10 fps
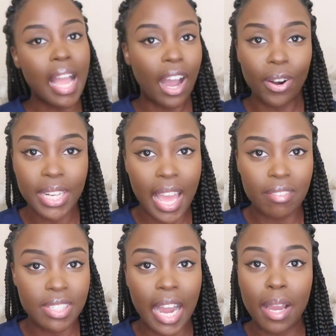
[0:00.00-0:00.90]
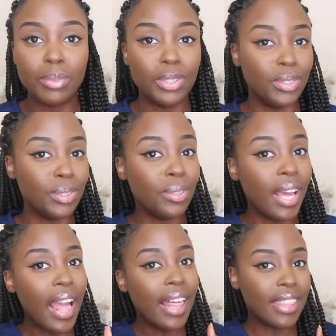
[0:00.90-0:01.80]
I only have time to do
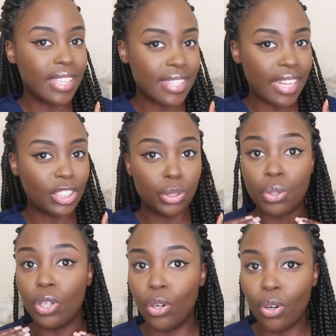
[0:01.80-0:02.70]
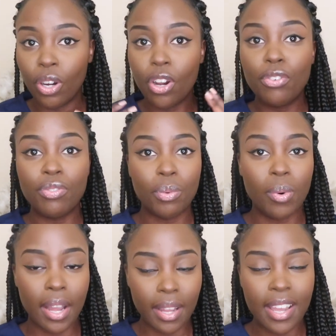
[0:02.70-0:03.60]
this natural look for
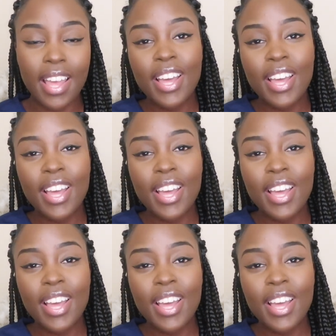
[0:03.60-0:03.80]
work.